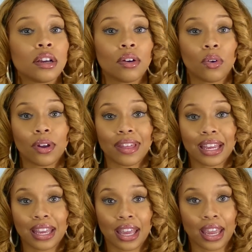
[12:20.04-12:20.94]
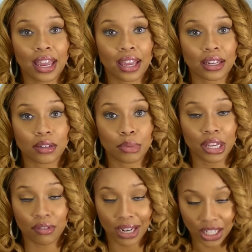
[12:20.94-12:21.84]
or they can't be
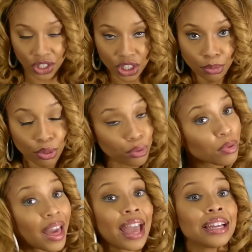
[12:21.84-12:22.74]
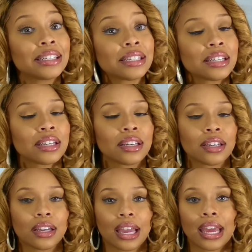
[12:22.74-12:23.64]
in a relationship through that,
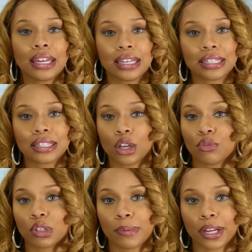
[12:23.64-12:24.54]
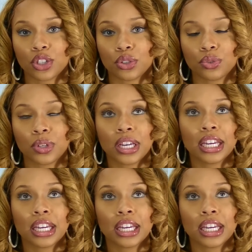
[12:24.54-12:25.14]
at least they'll respect you.